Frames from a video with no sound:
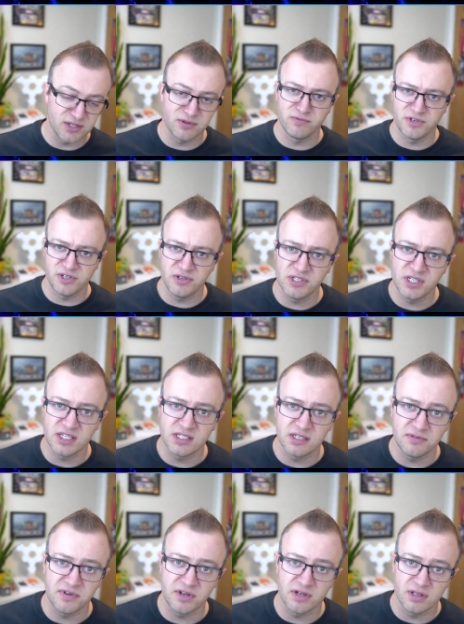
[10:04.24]
of reducing
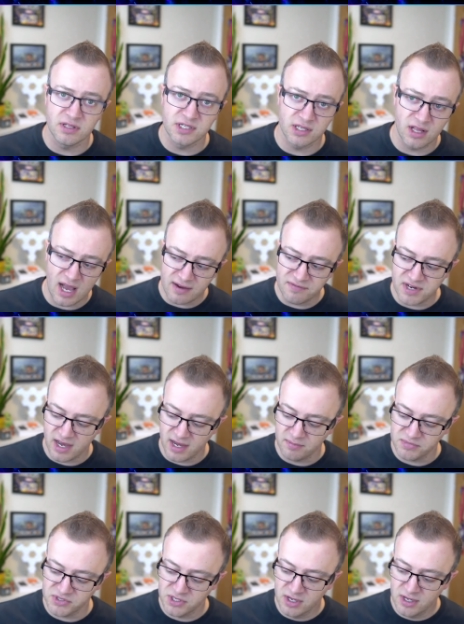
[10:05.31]
certificates'
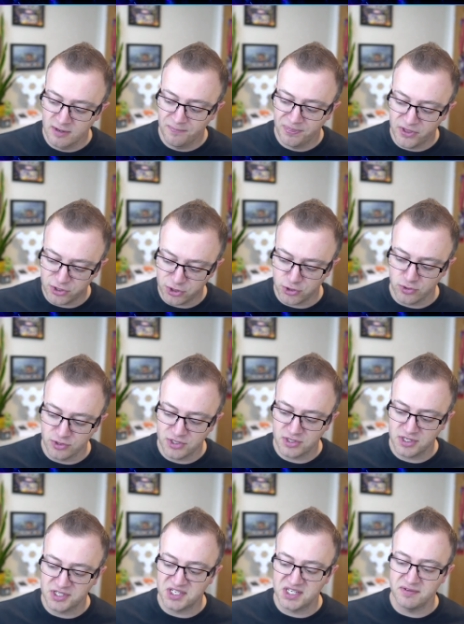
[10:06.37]
lifetimes, the shorter the
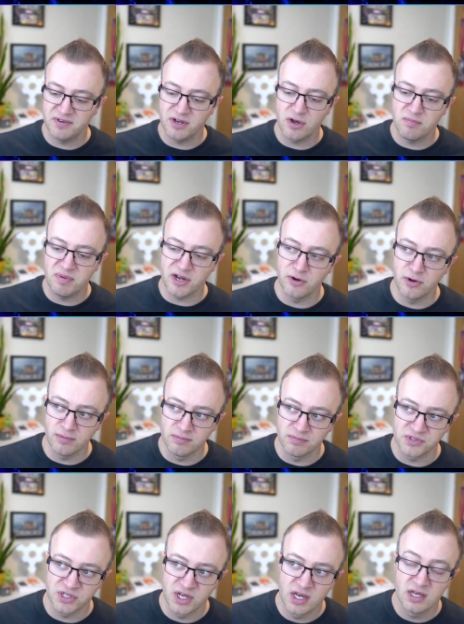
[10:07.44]
certificate
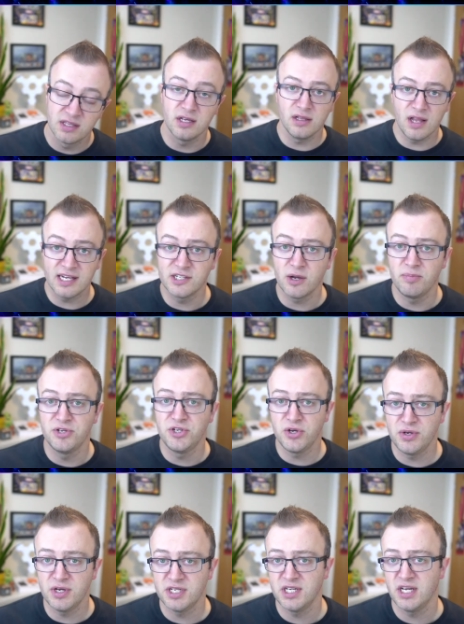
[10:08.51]
becomes, the less
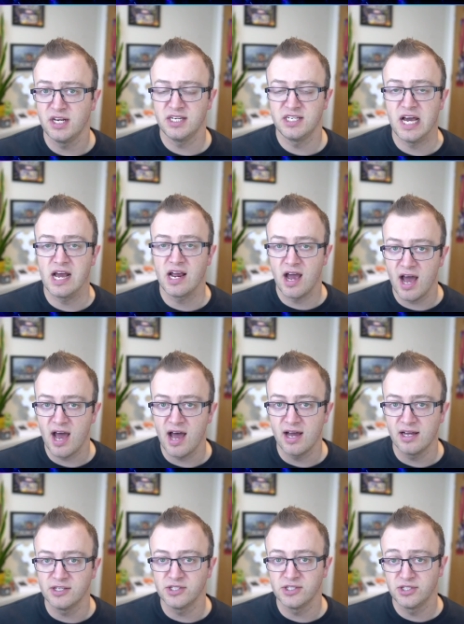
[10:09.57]
opportunity an attacker
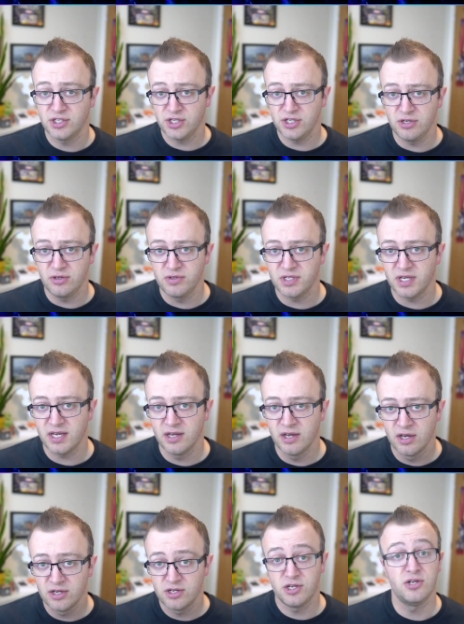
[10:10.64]
has to use it
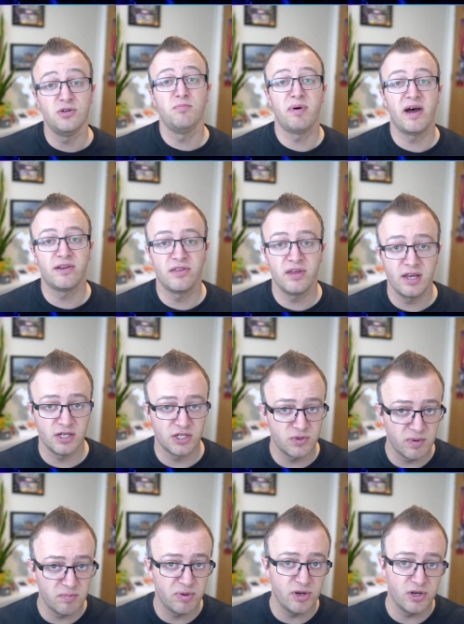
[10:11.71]
to do bad things, to
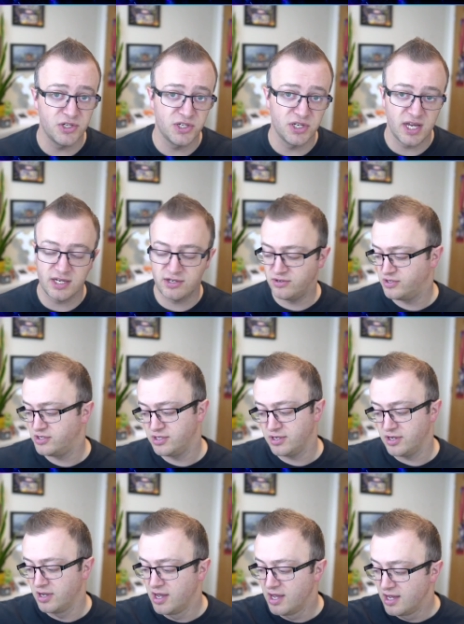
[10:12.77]
impersonate us, to
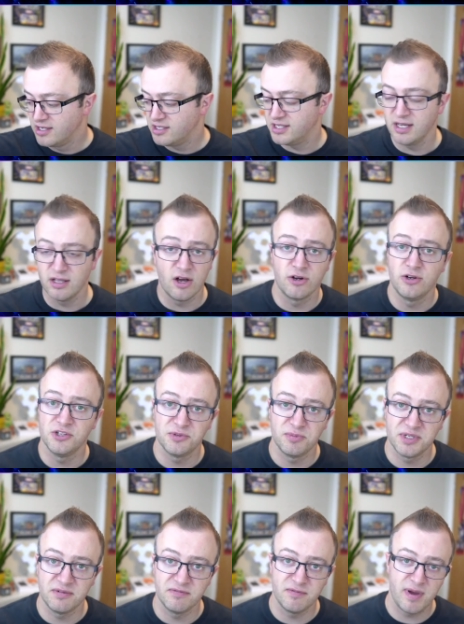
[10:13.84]
steal our customers'
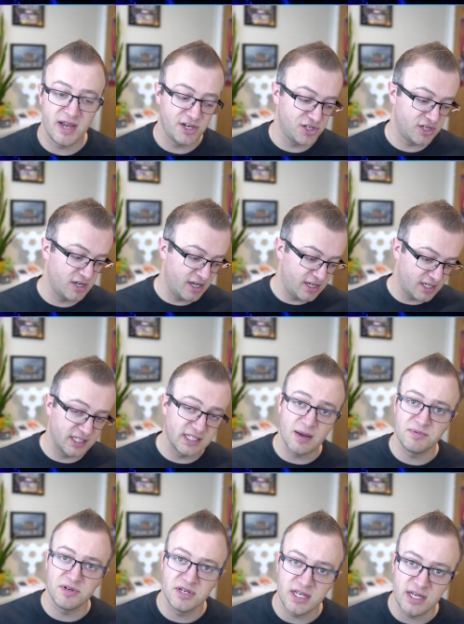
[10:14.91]
information, intercept
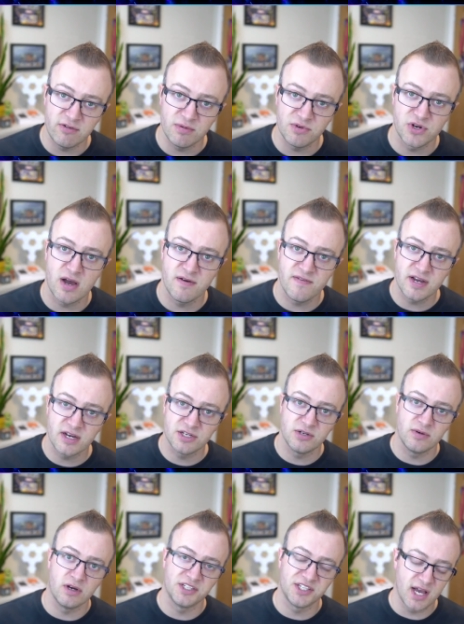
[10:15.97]
and decrypt traffic to
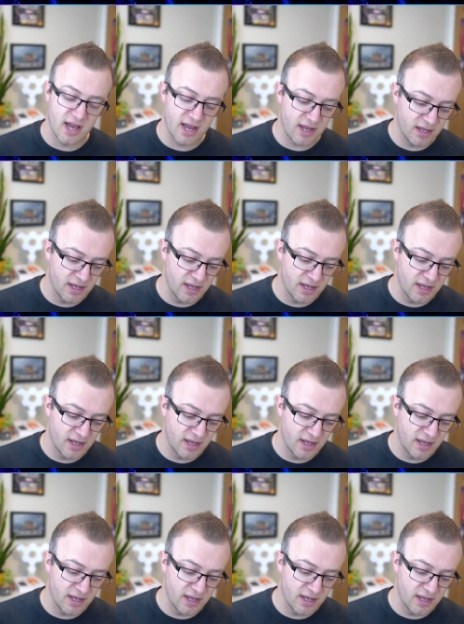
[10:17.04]
our site.